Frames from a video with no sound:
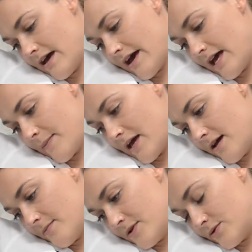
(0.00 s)

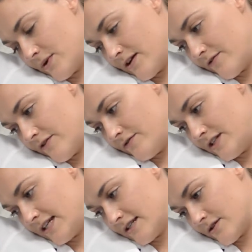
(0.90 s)
Aiming between
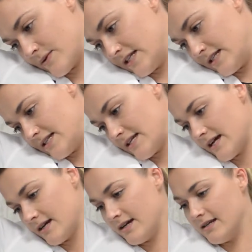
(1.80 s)
15 to 20
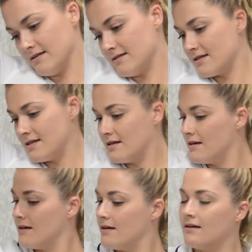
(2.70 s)
seconds.
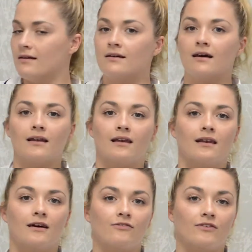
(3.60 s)

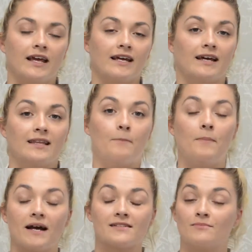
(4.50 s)
Lovely, and then
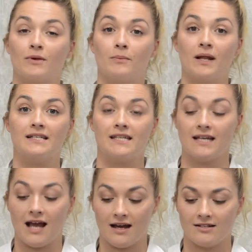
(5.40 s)
back to mobility
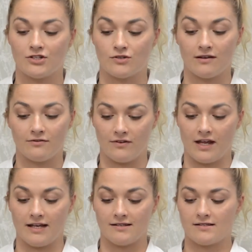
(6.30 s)
and
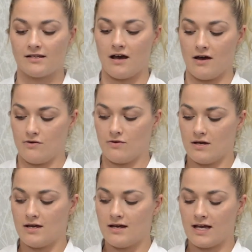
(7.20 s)
strengthening. So,
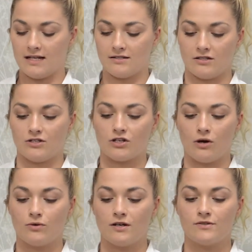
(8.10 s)
into the
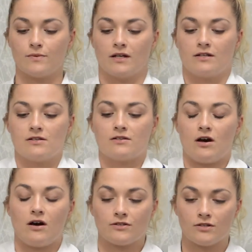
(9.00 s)
shoulders, we're going to
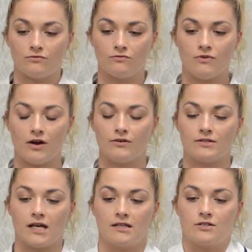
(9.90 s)
start to
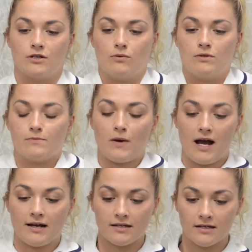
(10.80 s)
rotate the shoulders
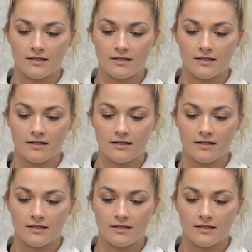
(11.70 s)
back.